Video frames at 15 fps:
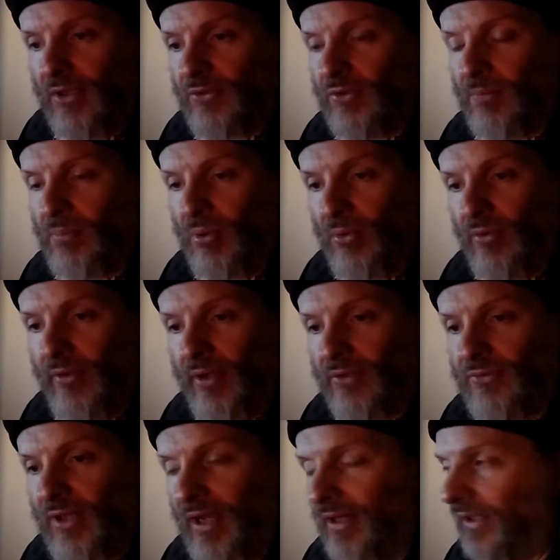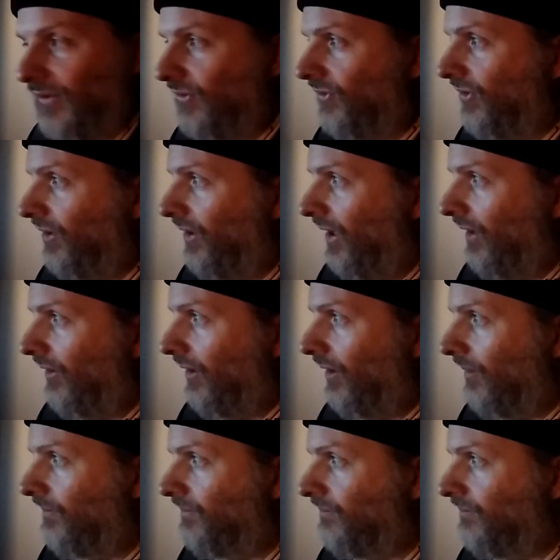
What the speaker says: to pull their talents together